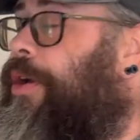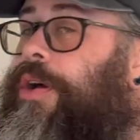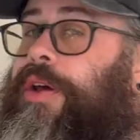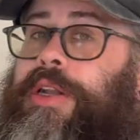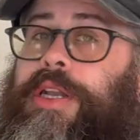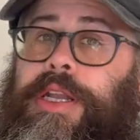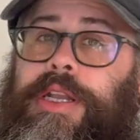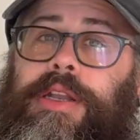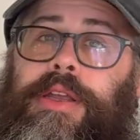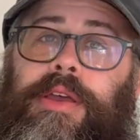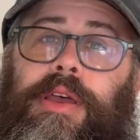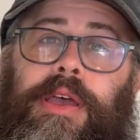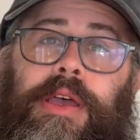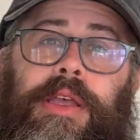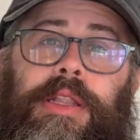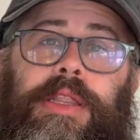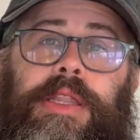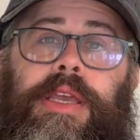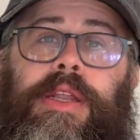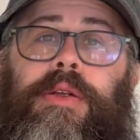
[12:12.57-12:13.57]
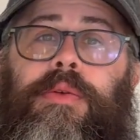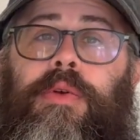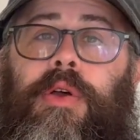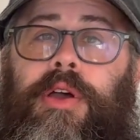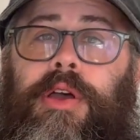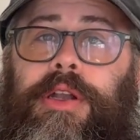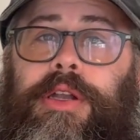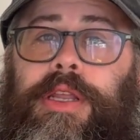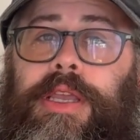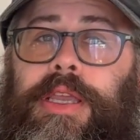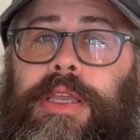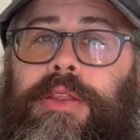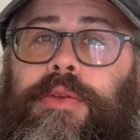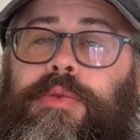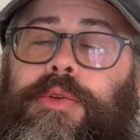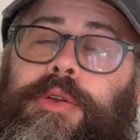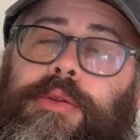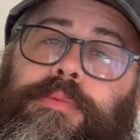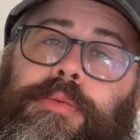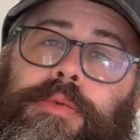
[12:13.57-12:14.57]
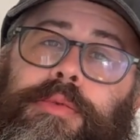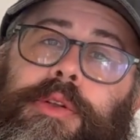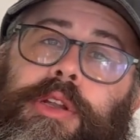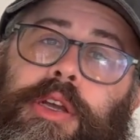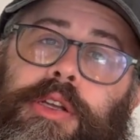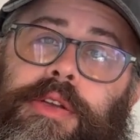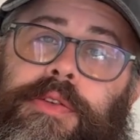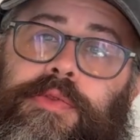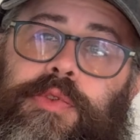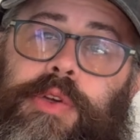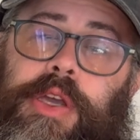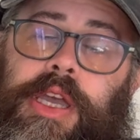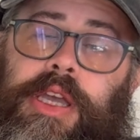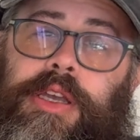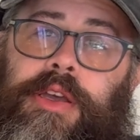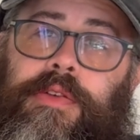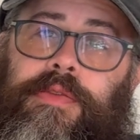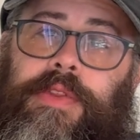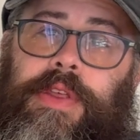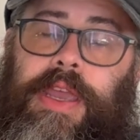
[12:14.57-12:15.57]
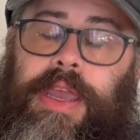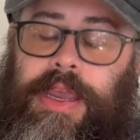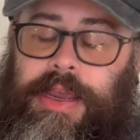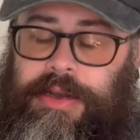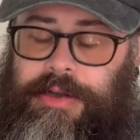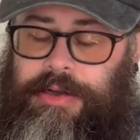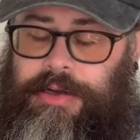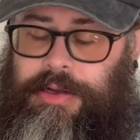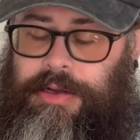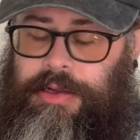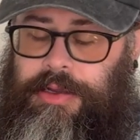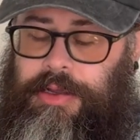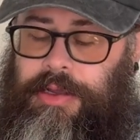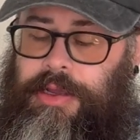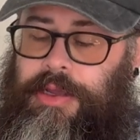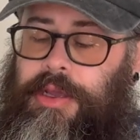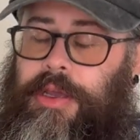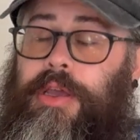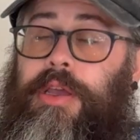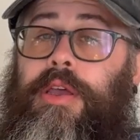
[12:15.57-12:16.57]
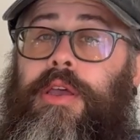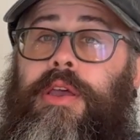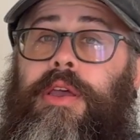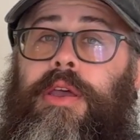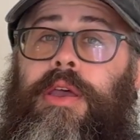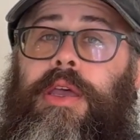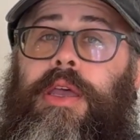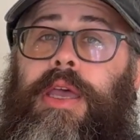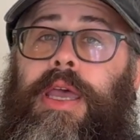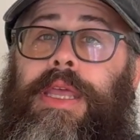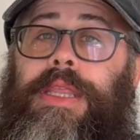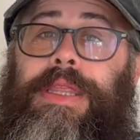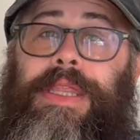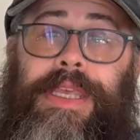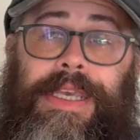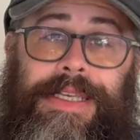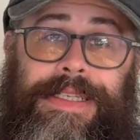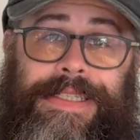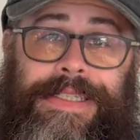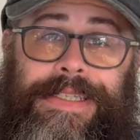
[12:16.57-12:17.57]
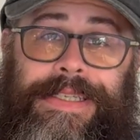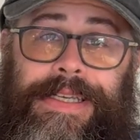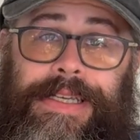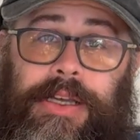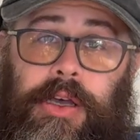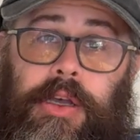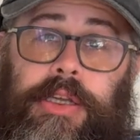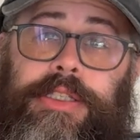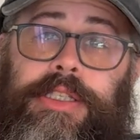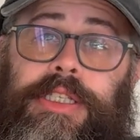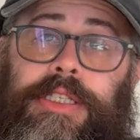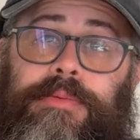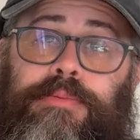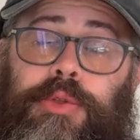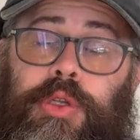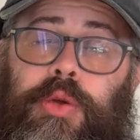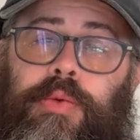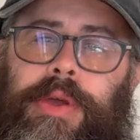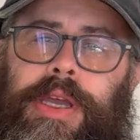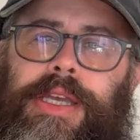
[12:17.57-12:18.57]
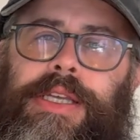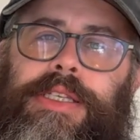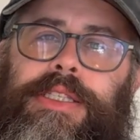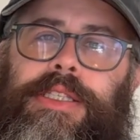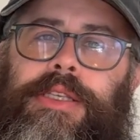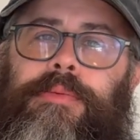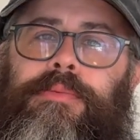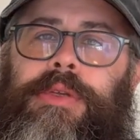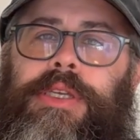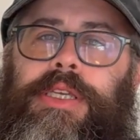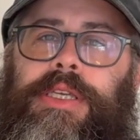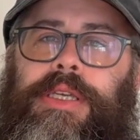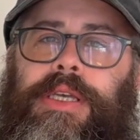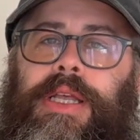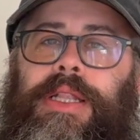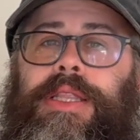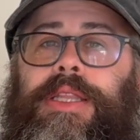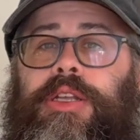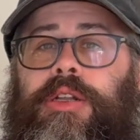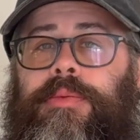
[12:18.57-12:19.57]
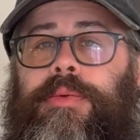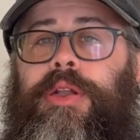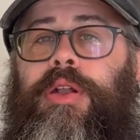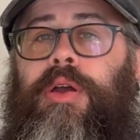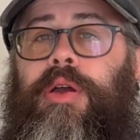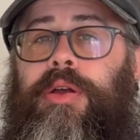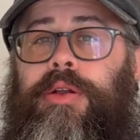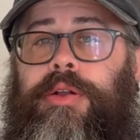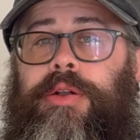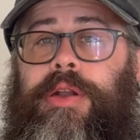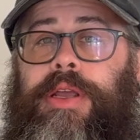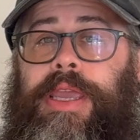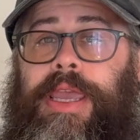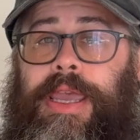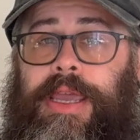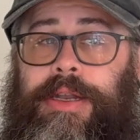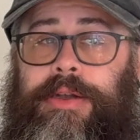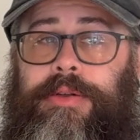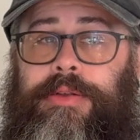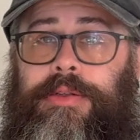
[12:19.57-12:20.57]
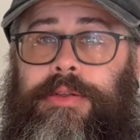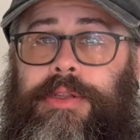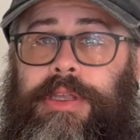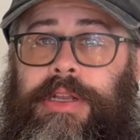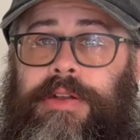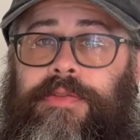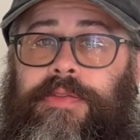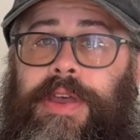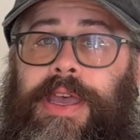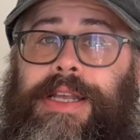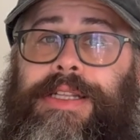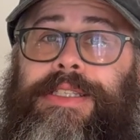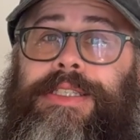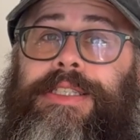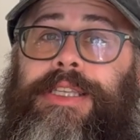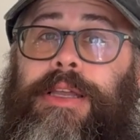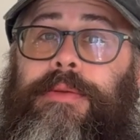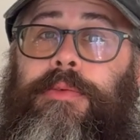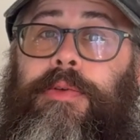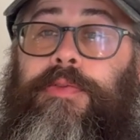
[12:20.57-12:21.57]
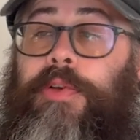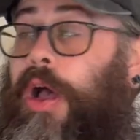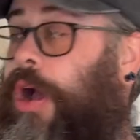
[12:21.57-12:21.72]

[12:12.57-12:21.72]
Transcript: on it later on in the reproductive tract of the hen. And this causes blue eggs to be a little bit harder to handle. In fact, some of